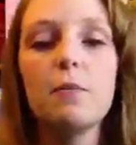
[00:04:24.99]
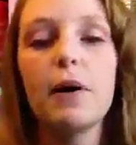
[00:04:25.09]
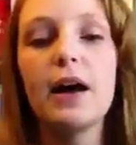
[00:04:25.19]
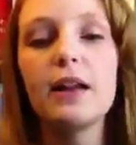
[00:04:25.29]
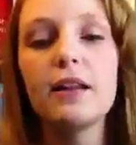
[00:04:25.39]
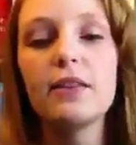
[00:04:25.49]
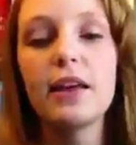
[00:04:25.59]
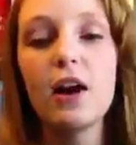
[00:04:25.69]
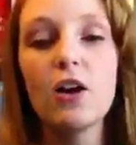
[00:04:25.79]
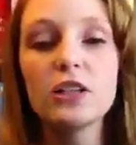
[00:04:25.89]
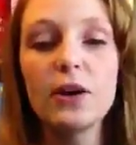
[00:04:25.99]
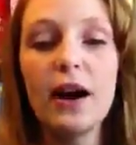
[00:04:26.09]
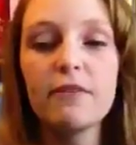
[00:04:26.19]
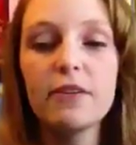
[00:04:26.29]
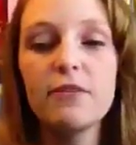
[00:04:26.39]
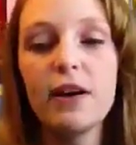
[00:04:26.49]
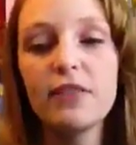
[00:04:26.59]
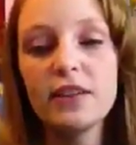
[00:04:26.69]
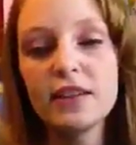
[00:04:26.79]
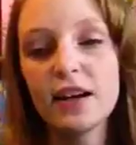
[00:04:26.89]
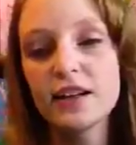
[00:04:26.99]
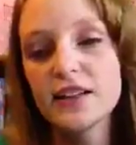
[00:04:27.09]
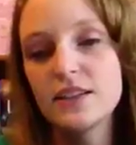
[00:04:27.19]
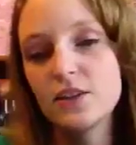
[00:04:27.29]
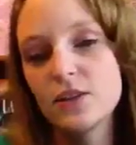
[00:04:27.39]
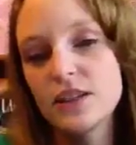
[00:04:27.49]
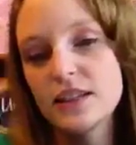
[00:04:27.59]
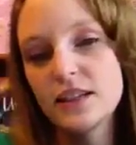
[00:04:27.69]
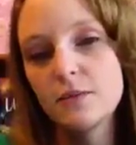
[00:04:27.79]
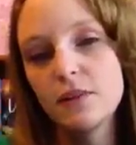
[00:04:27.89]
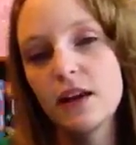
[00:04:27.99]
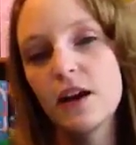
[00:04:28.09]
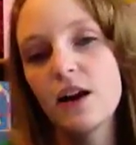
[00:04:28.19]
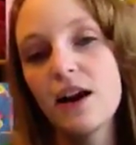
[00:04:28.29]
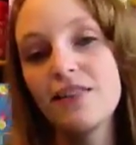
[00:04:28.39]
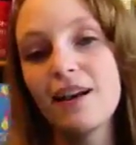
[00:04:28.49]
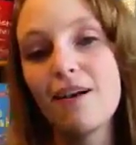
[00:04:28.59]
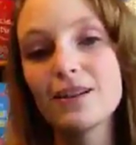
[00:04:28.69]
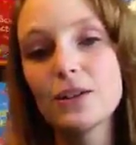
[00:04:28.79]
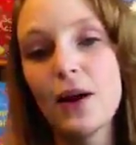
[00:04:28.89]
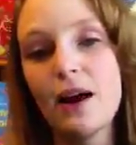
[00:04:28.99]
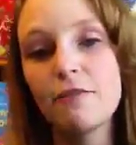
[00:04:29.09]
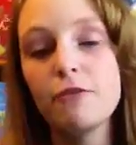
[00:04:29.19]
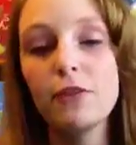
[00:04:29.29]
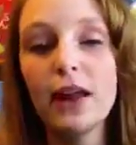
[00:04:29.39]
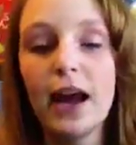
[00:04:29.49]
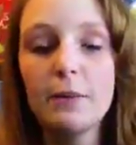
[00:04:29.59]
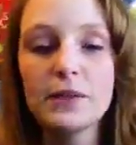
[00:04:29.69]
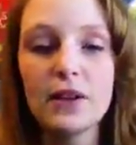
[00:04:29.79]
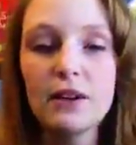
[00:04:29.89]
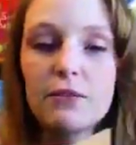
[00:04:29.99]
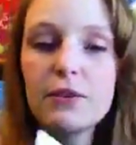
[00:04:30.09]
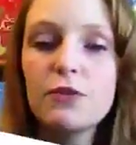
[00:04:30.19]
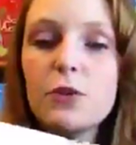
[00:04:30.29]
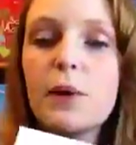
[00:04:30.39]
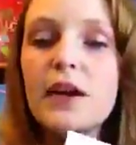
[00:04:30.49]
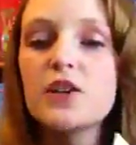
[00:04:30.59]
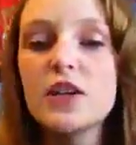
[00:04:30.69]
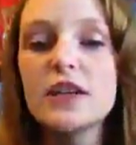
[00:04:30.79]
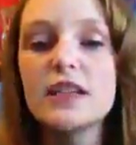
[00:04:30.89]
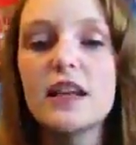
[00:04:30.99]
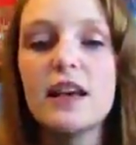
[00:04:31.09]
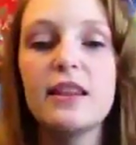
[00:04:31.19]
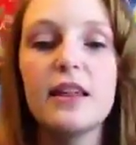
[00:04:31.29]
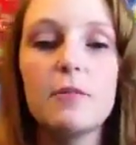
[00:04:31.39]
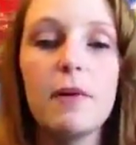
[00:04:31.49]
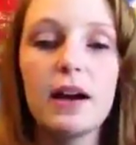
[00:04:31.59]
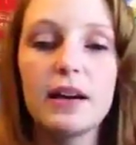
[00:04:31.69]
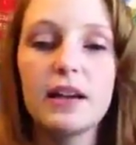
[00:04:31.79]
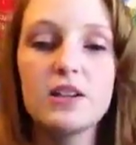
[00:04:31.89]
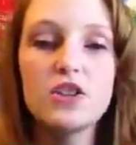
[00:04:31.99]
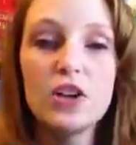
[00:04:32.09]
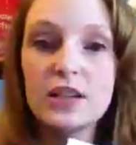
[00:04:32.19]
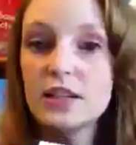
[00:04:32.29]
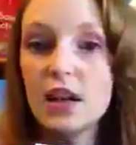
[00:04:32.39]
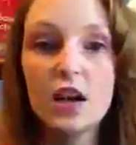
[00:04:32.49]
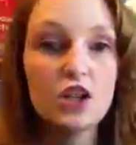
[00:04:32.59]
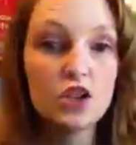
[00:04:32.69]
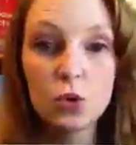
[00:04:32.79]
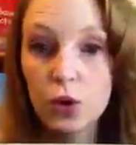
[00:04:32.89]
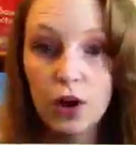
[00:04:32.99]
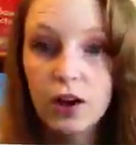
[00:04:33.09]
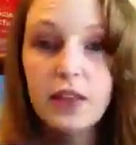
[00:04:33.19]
But they also have the Find the Ducks. You can see them there, and they also have flaps on every few pages that my kids just adore.